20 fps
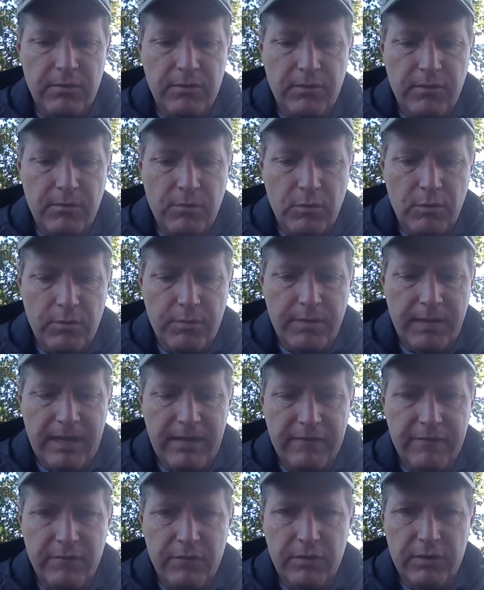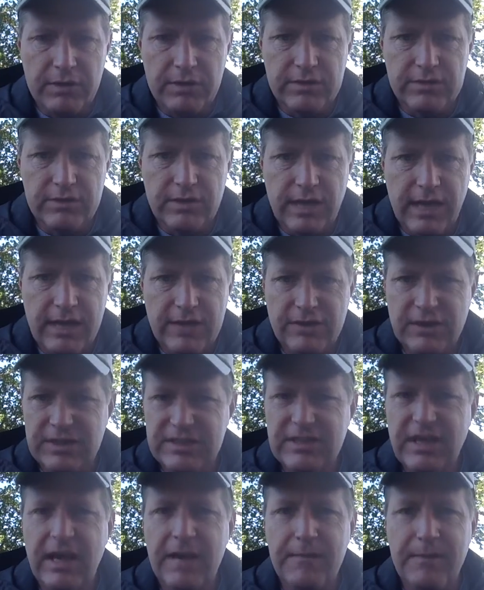the more painful it is to actually
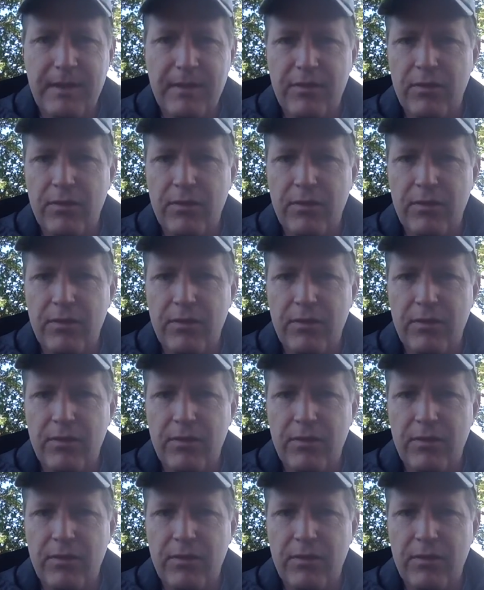type out